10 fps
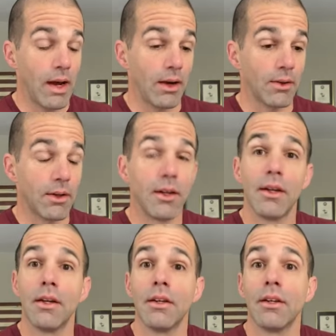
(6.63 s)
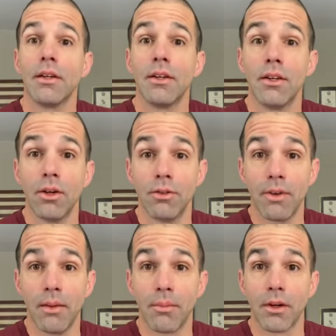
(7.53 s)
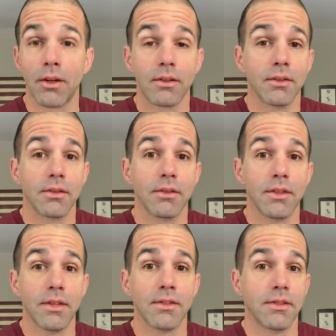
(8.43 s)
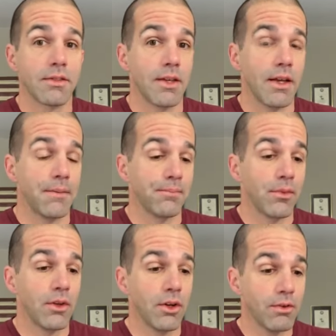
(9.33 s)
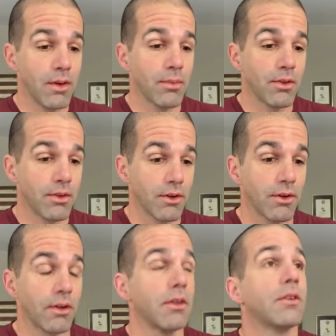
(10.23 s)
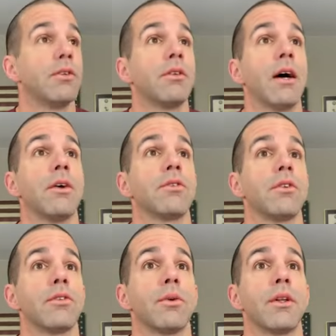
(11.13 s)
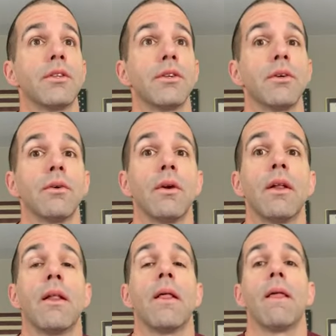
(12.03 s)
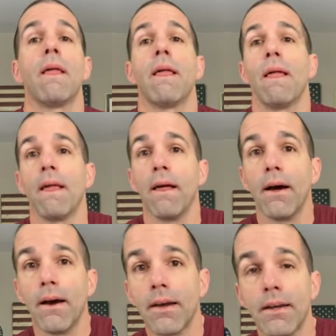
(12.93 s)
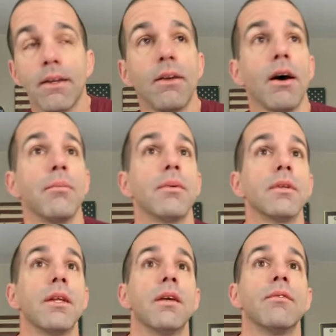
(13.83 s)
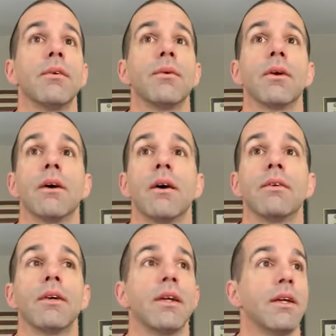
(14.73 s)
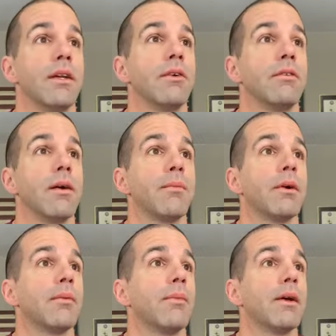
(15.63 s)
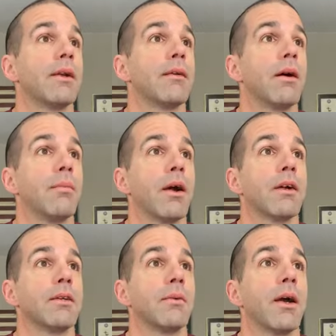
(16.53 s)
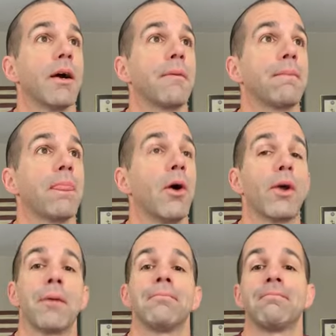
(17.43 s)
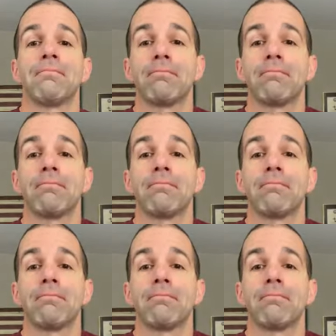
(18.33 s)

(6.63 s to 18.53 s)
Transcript: Wow. November. That's insane. November 3rd, 2022. I cannot believe that we are already in November, but apparently we are. Okay.